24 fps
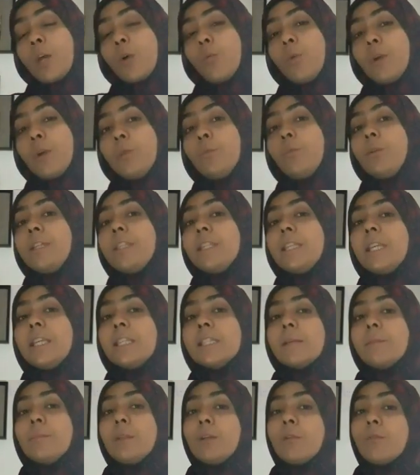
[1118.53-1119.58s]
When we see
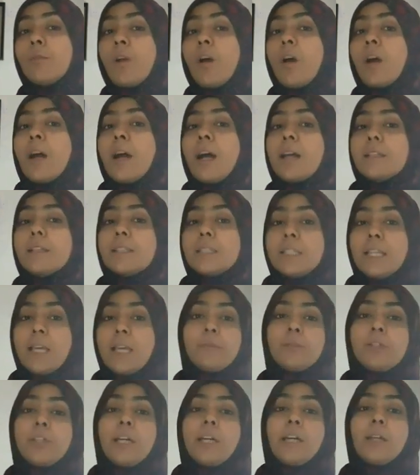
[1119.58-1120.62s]
something wrong on
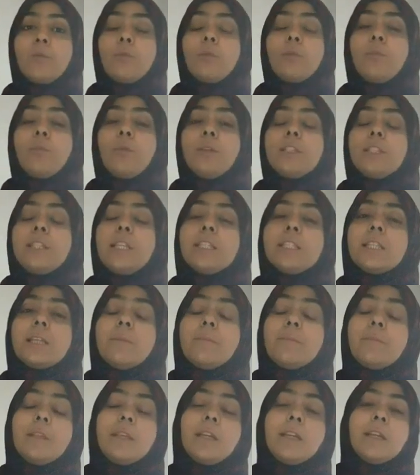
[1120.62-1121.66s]
Snapchat, when we see
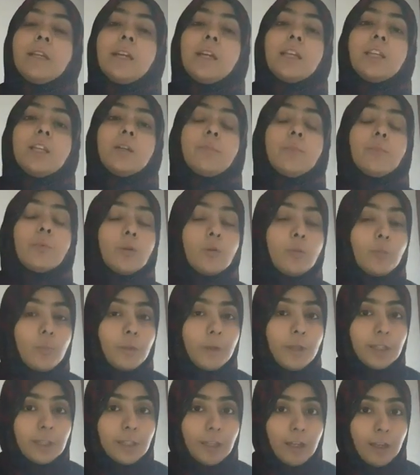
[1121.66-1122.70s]
something
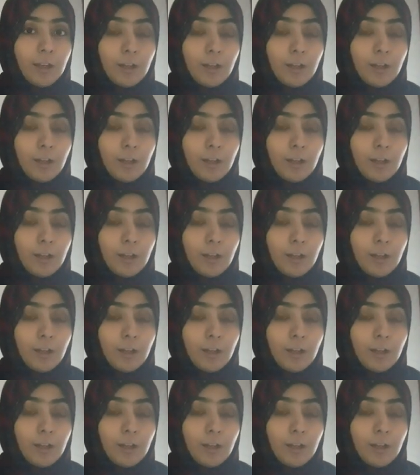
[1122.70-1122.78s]
inappropriate,